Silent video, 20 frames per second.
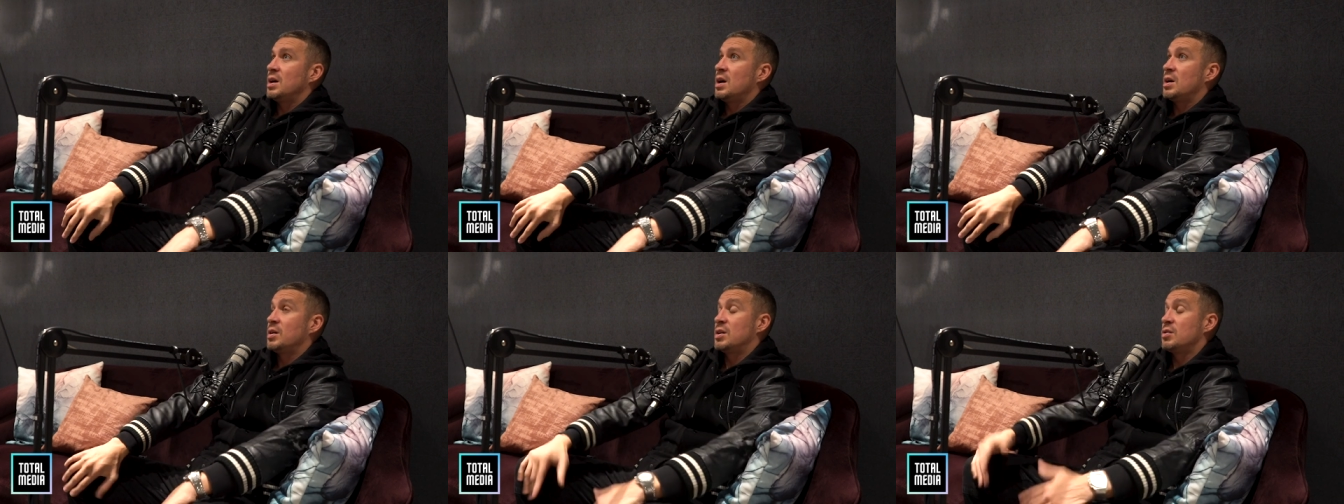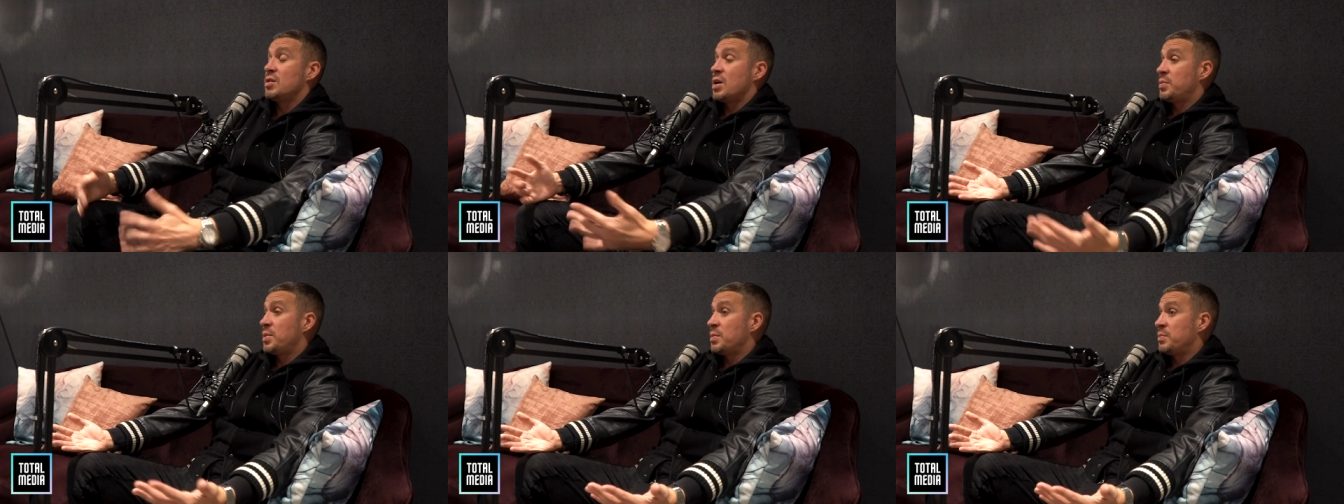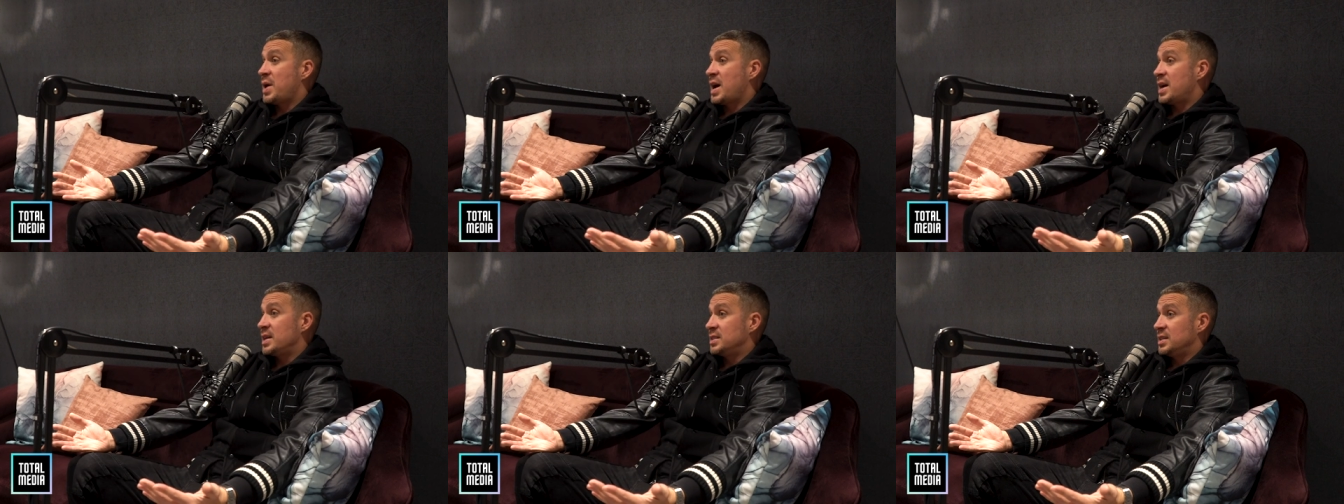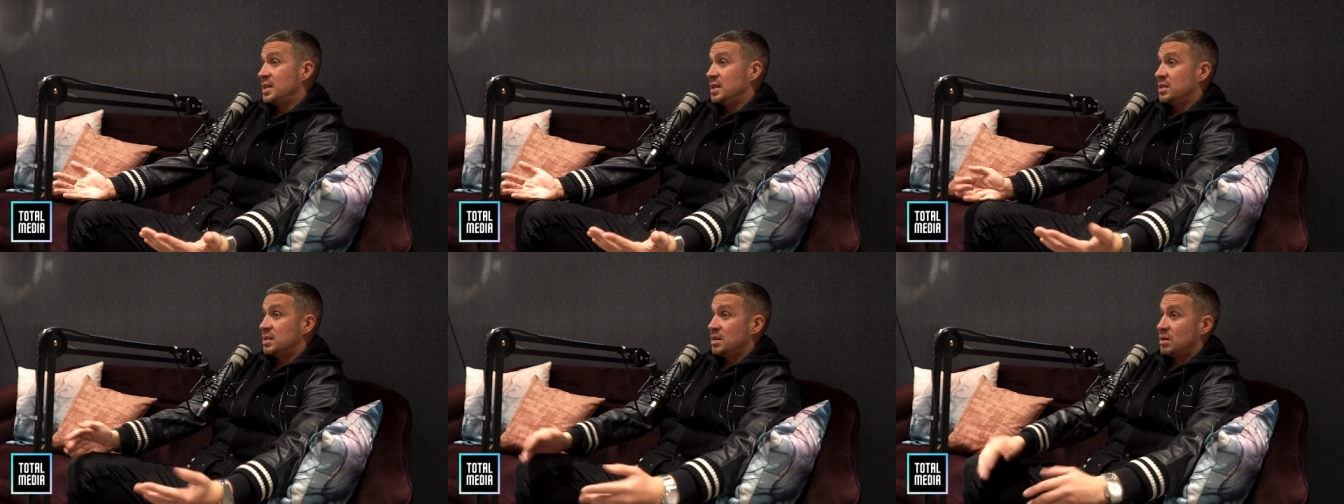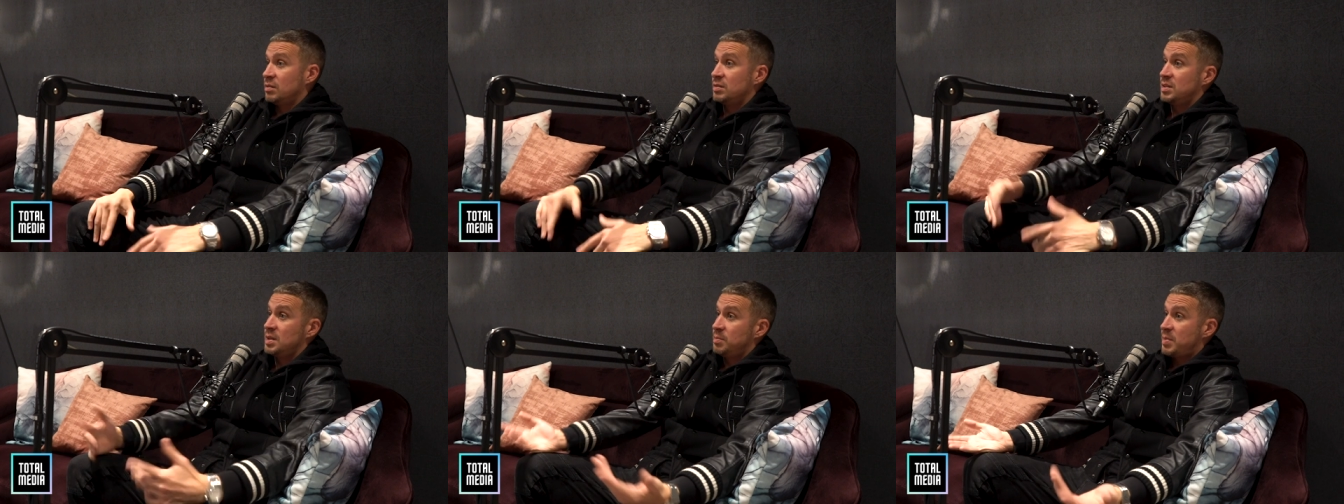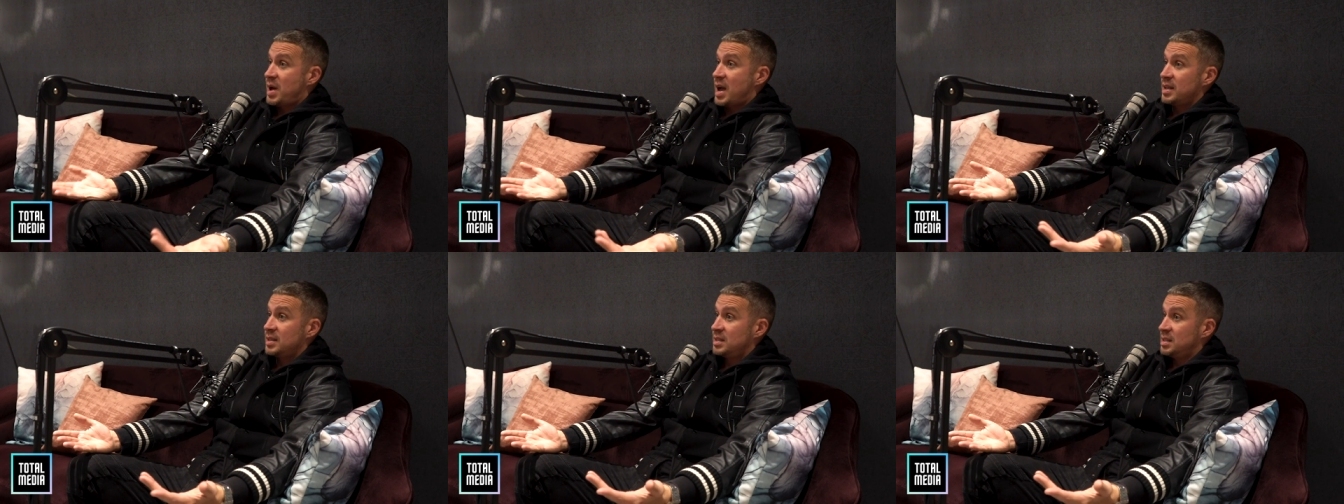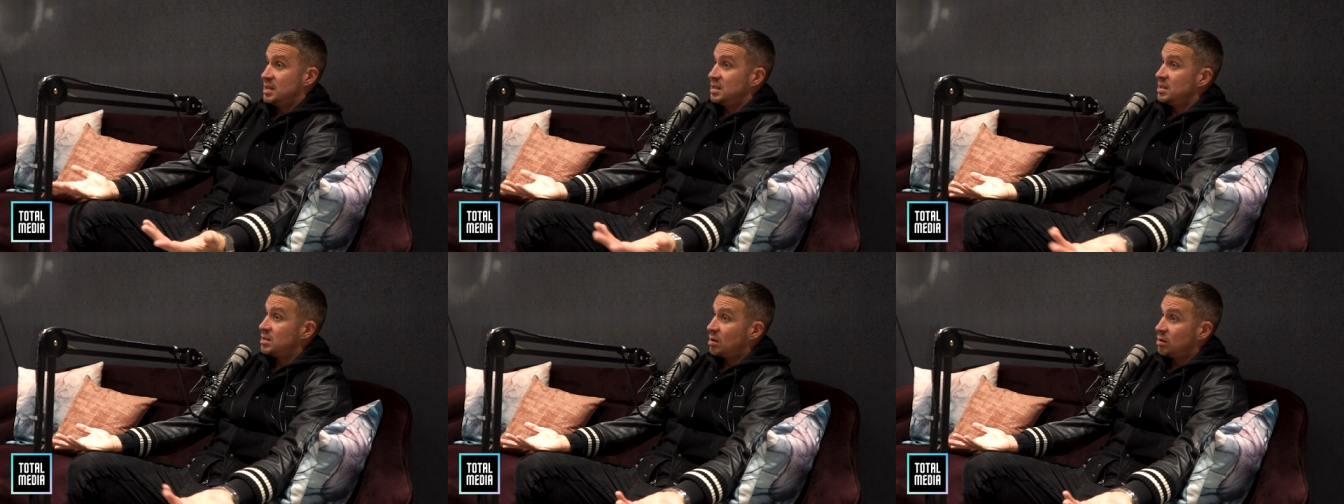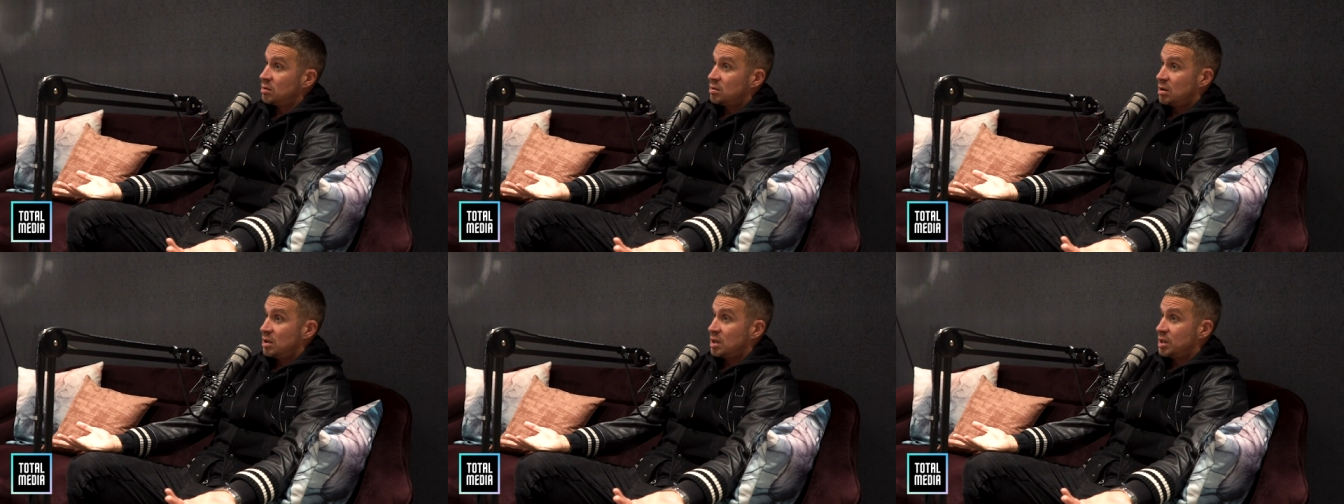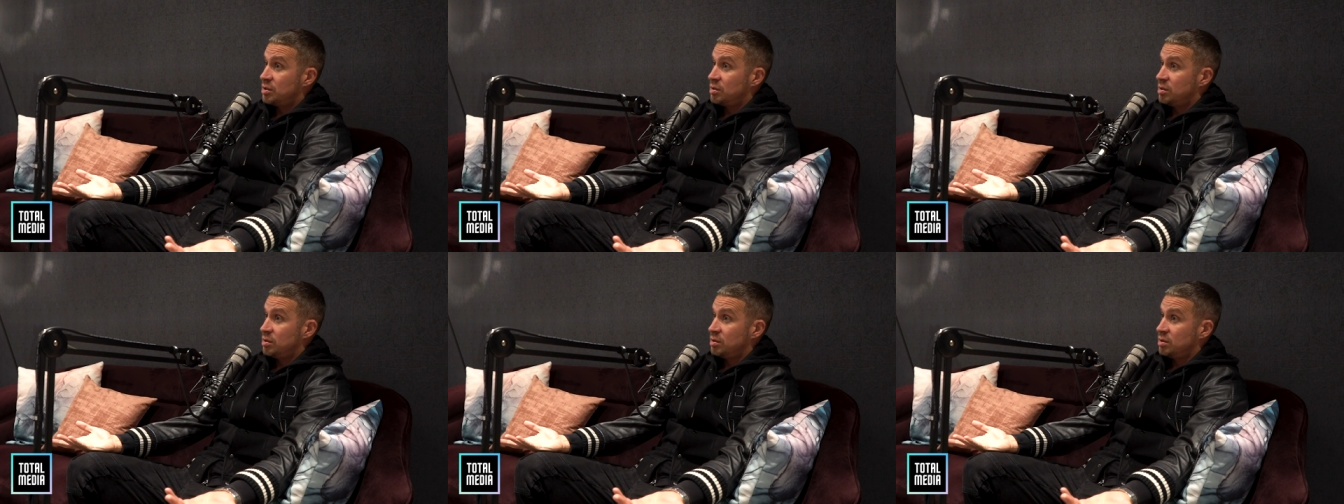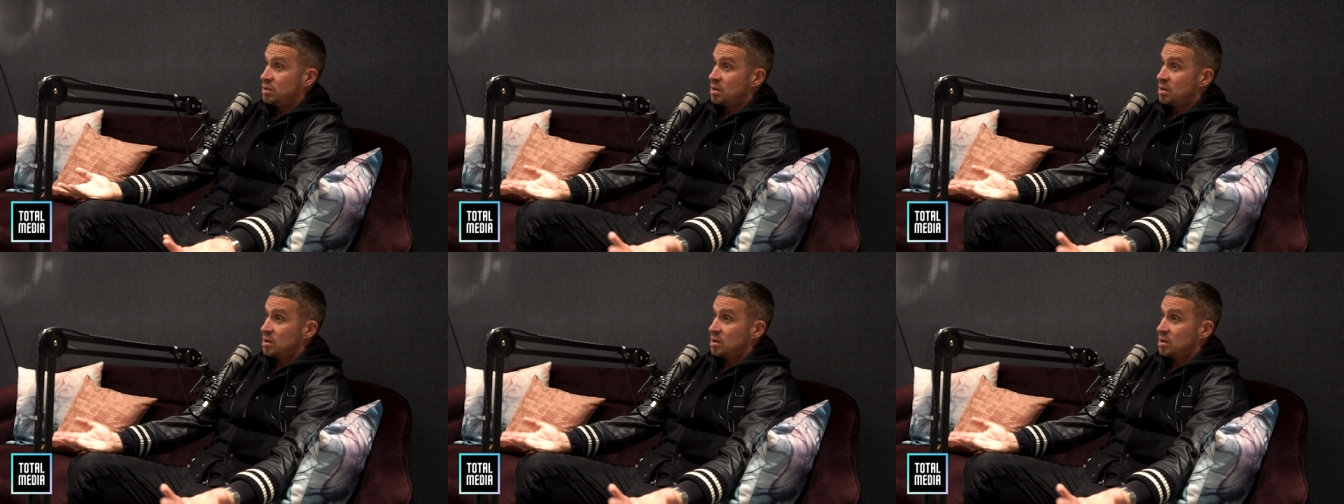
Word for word: I grew up in Battersea, so obviously Battersea, so solid crew. Yeah.